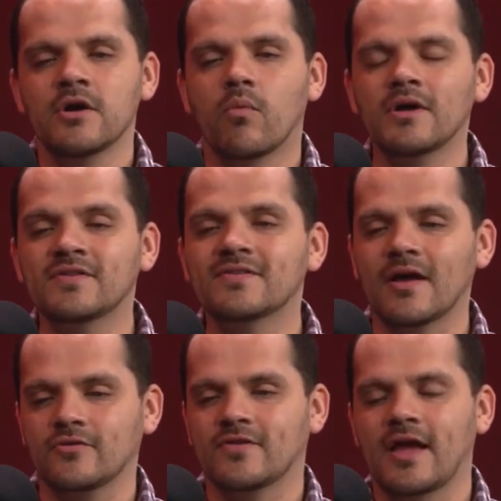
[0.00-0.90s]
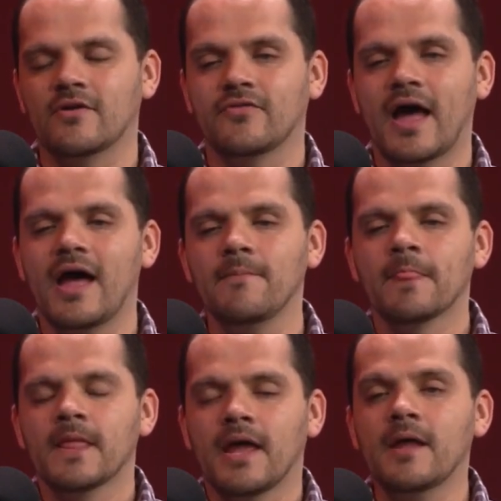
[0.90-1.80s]
Once it's outside of that,
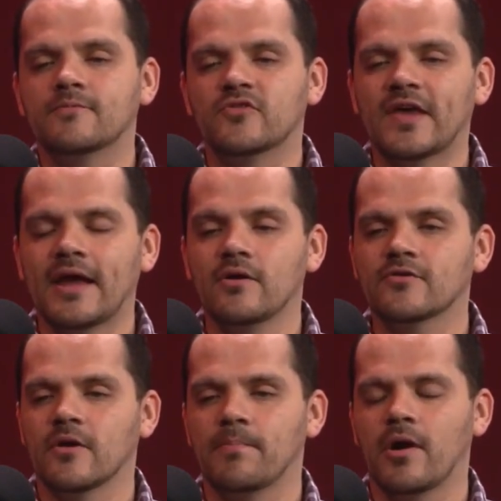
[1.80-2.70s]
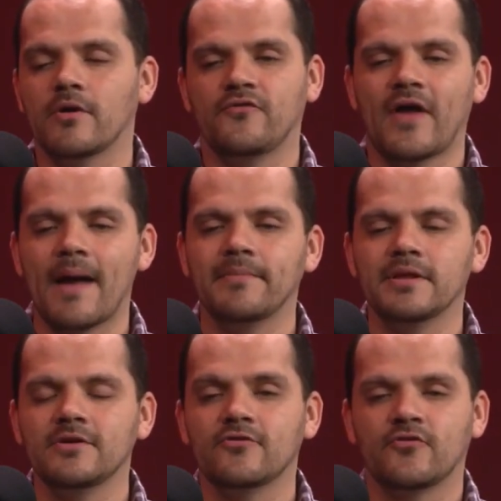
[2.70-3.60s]
yeah. it tears apart
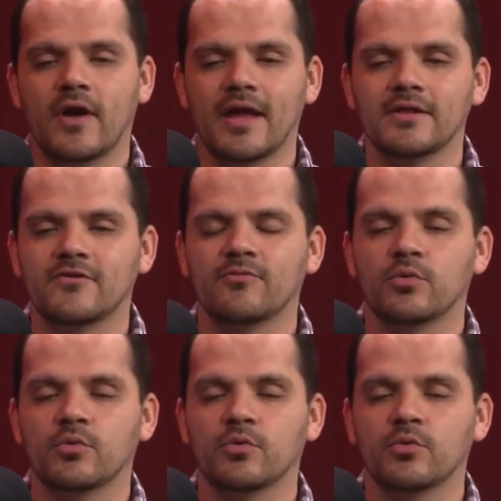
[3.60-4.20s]
families, friends,